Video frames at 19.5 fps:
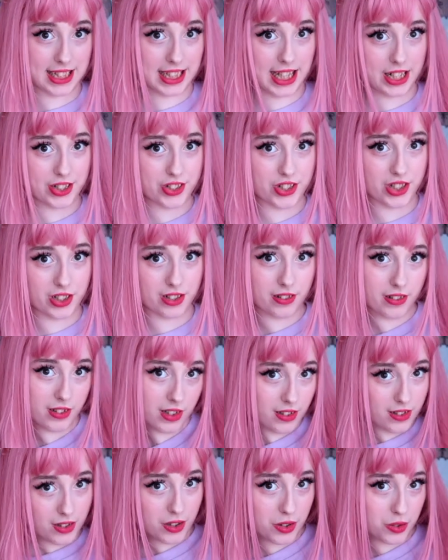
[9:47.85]
collection.
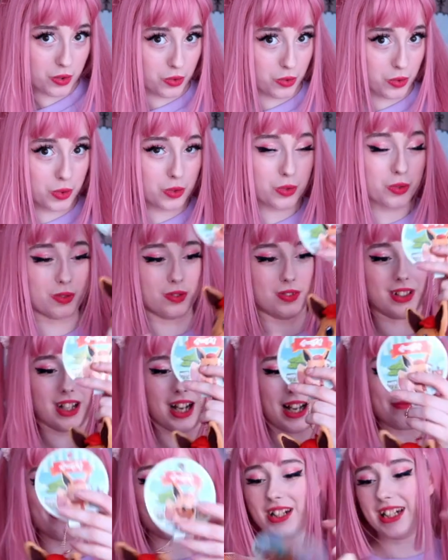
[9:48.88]
Ooh,
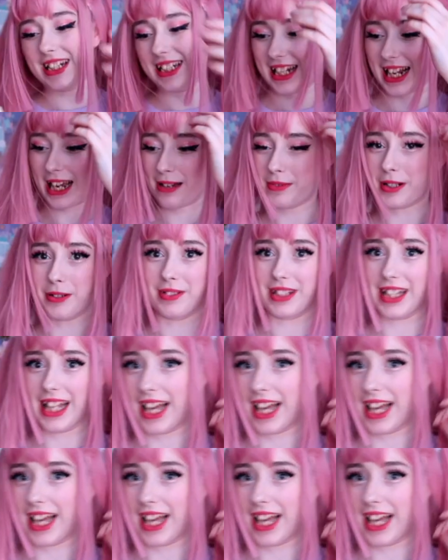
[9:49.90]
I'm really happy with